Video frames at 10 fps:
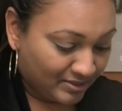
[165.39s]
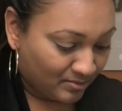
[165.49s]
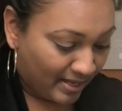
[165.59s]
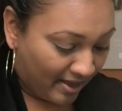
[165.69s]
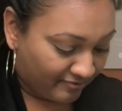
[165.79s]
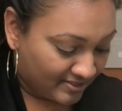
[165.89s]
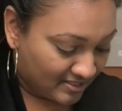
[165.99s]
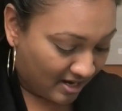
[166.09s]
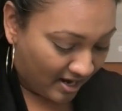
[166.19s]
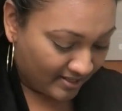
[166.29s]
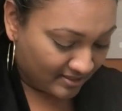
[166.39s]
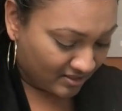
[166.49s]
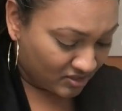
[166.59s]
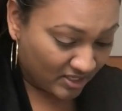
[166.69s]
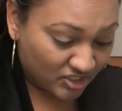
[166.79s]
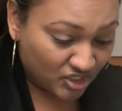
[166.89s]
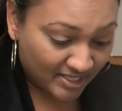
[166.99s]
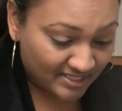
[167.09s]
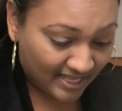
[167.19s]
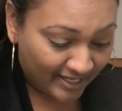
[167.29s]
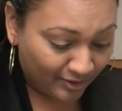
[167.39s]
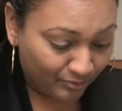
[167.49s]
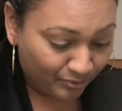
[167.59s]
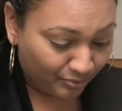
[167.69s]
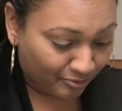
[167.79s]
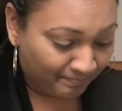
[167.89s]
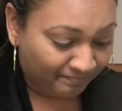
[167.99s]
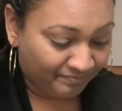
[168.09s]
So we have start, so it's just like Ludo.